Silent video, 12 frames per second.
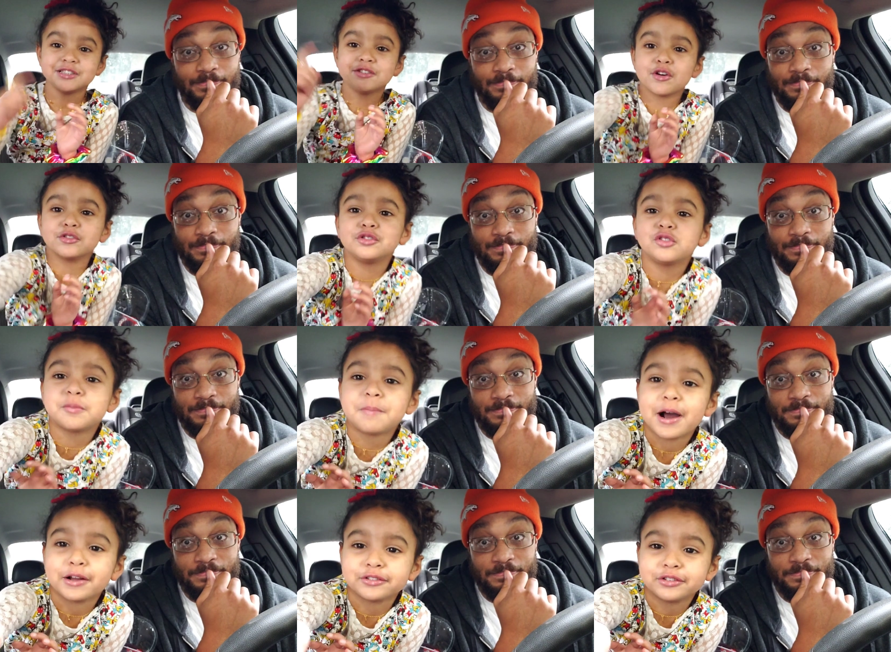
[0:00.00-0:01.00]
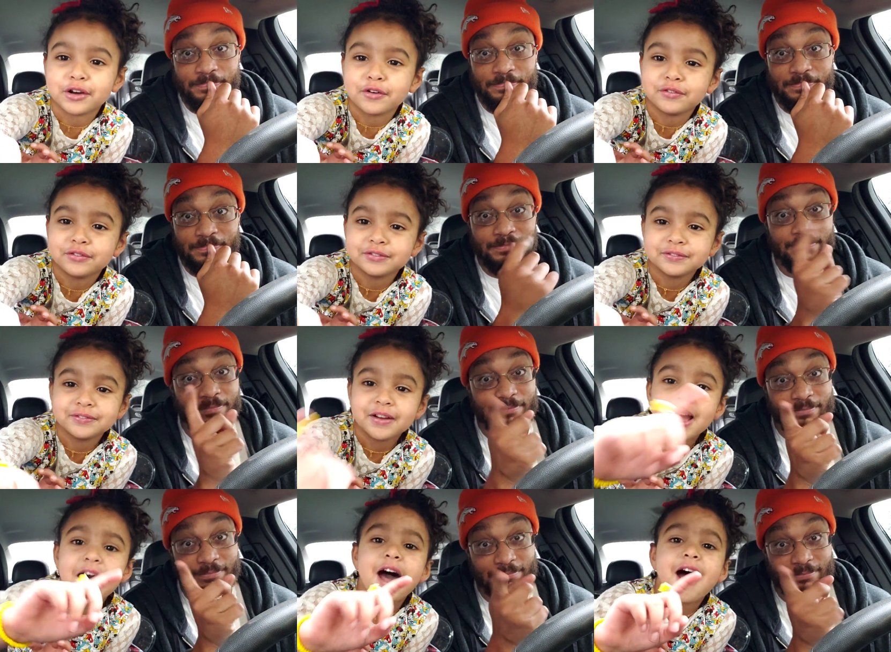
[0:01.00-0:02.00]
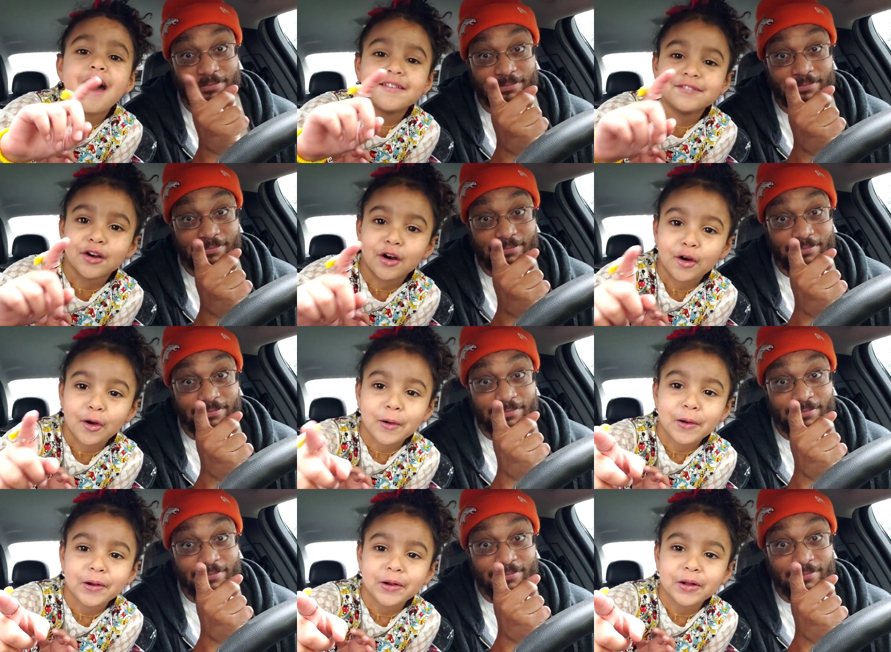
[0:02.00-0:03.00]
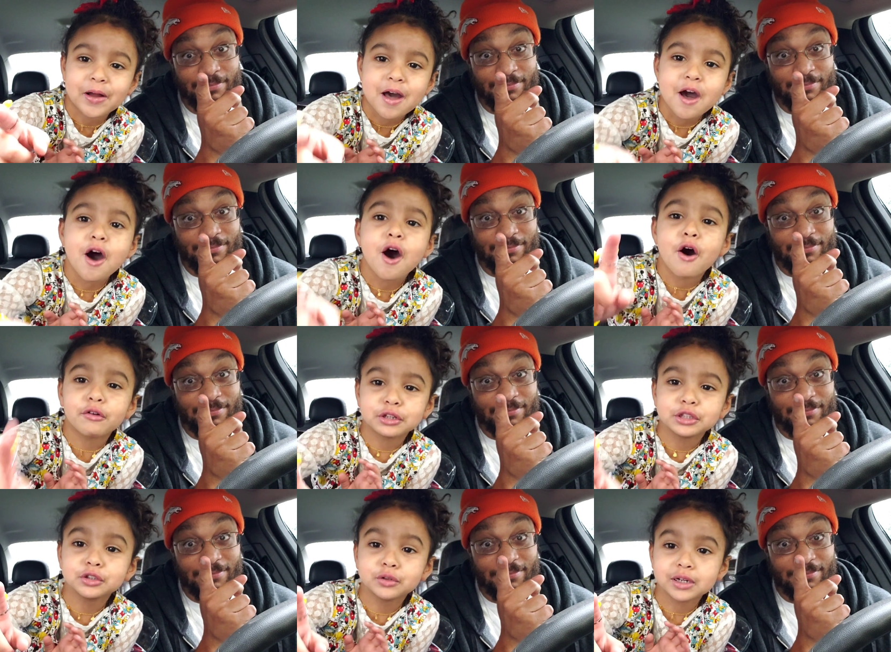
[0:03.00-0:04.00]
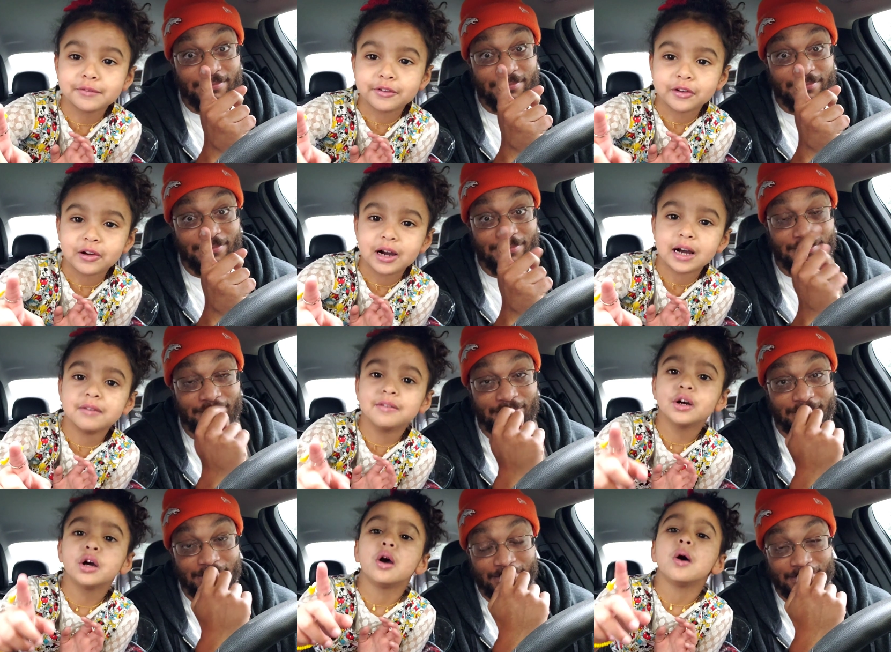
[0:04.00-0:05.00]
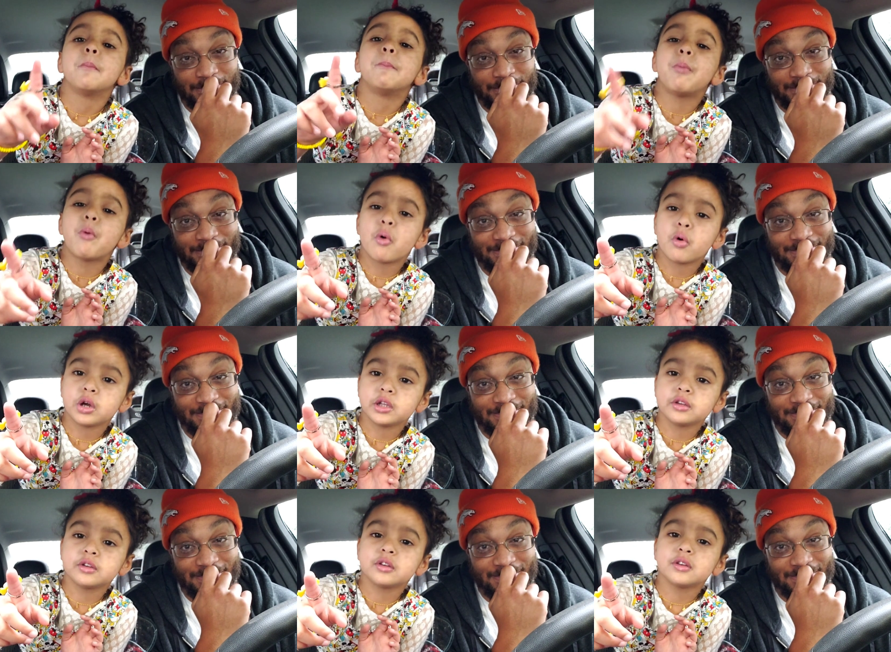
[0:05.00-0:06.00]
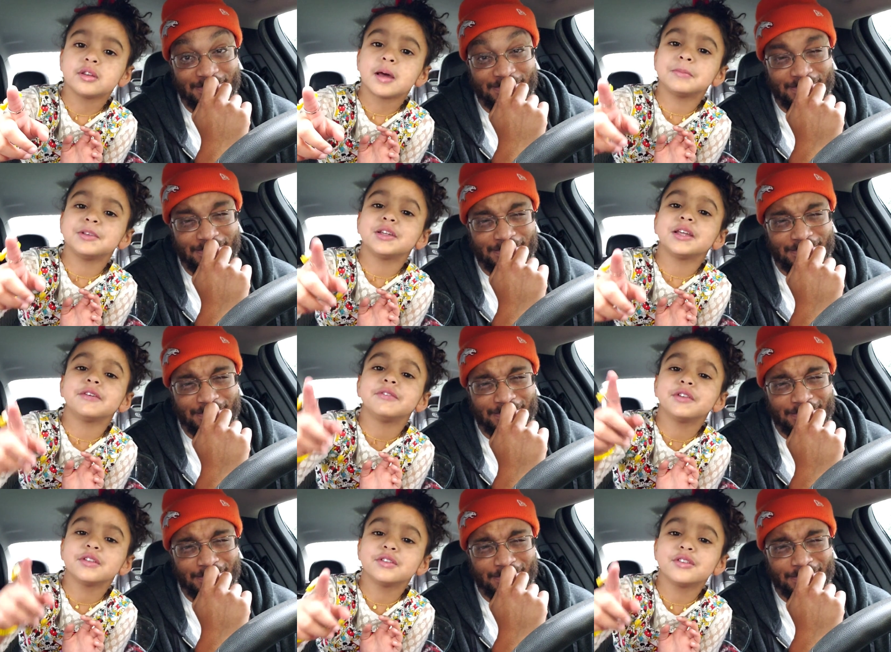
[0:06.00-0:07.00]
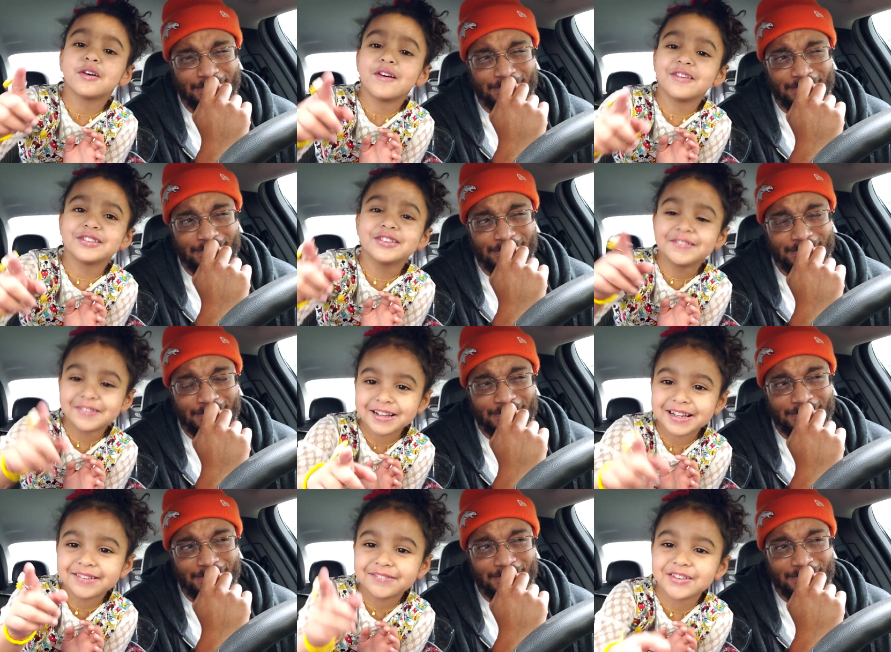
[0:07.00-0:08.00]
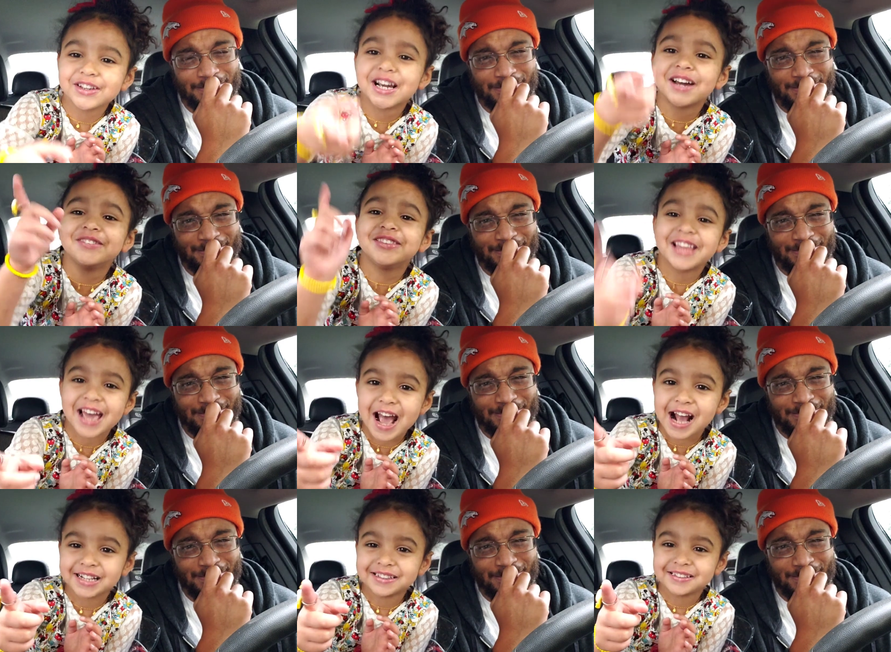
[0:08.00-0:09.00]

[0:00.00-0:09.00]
Speaker 1: don't do it by yourself, ever. Only do it if you have boys. I mean, do it if you had that.